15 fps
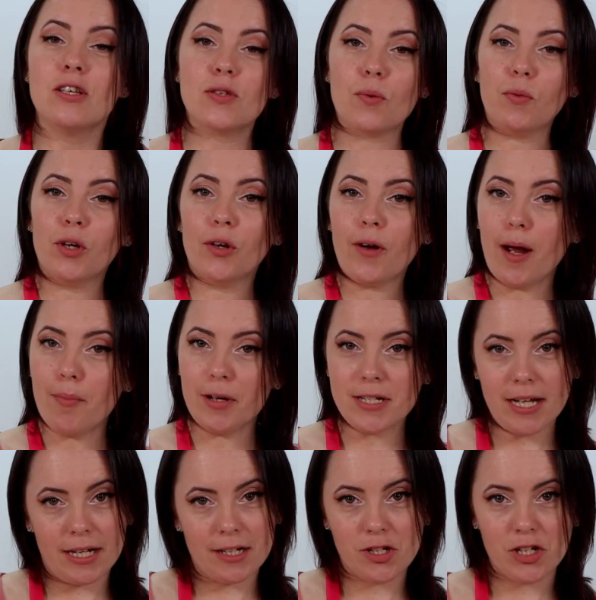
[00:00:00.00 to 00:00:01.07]
So I'm going to grab our
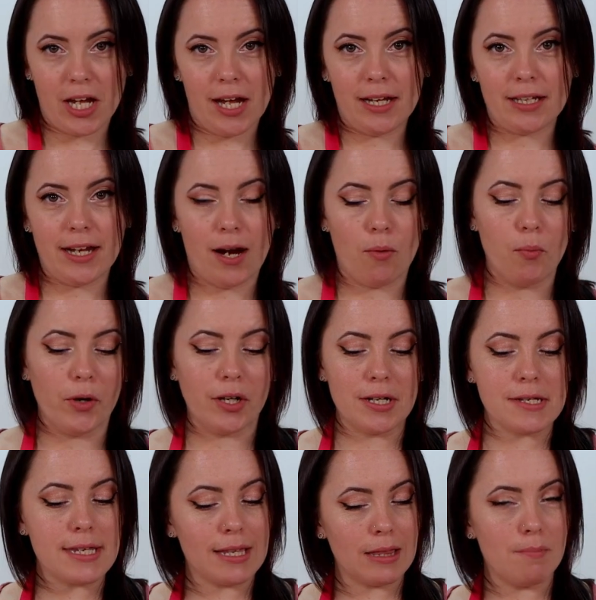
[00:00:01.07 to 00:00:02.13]
10 inch cake now and we're
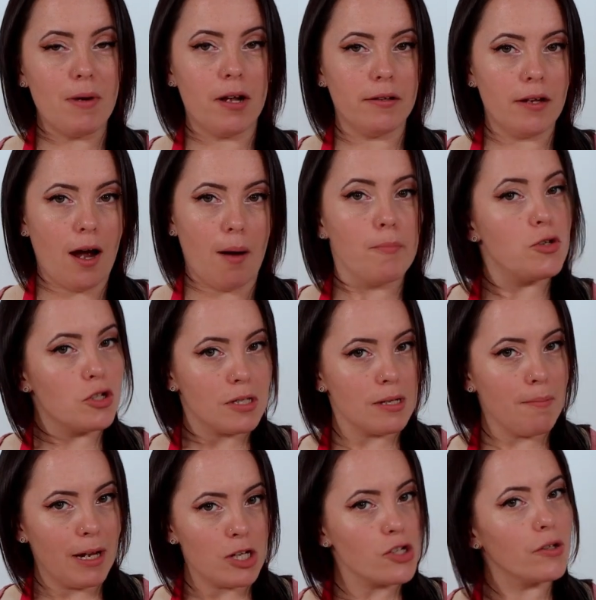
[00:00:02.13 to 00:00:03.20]
going to set them on top
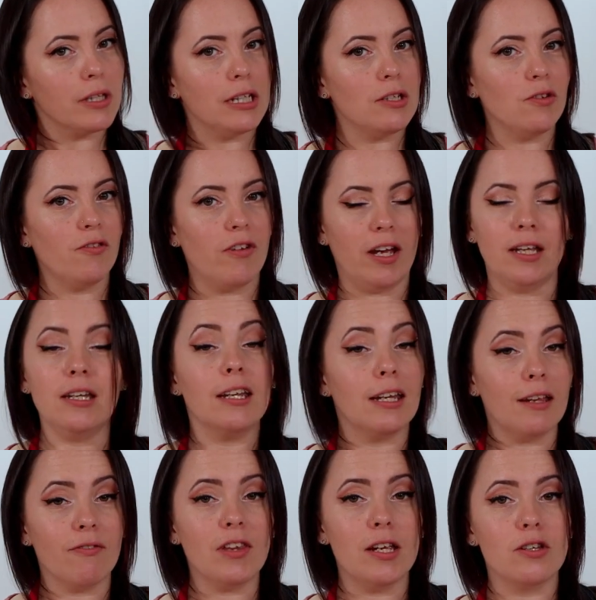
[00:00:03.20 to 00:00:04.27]
just to make sure they do fit
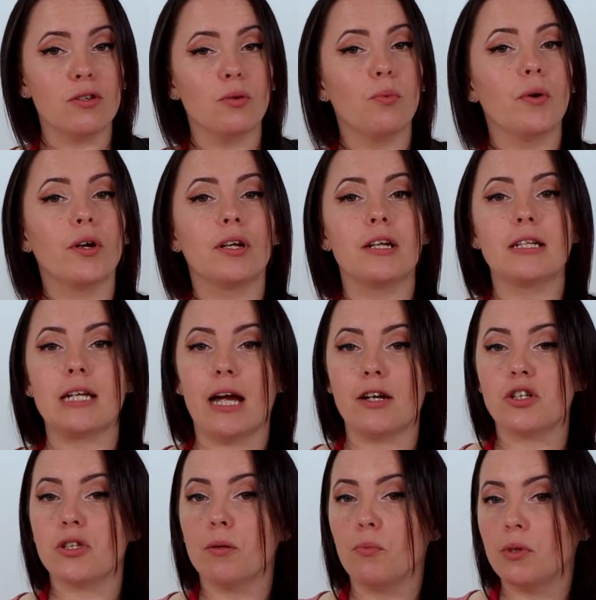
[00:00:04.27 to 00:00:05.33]
and if they do we're going to
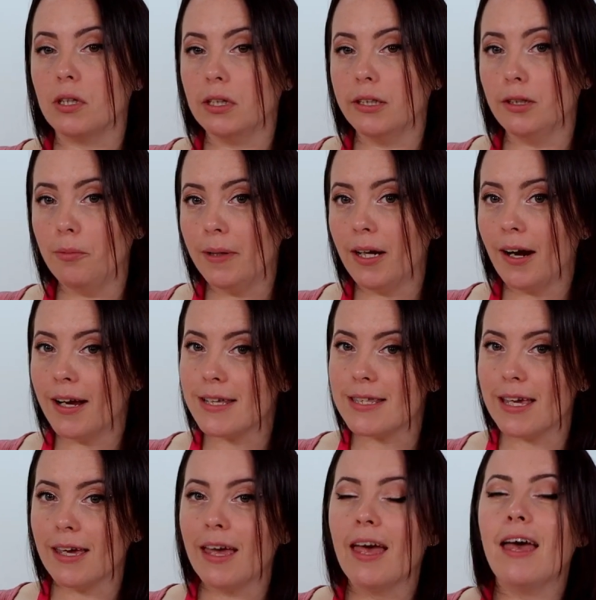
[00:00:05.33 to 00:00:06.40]
attach them with a little bit of
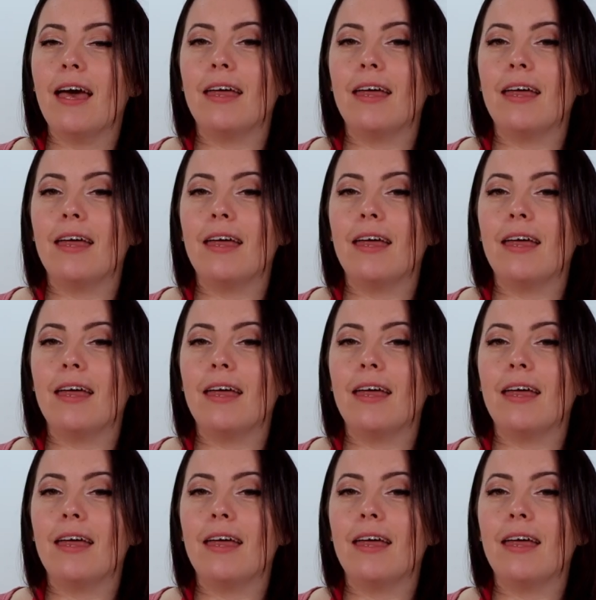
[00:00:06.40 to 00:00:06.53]
icing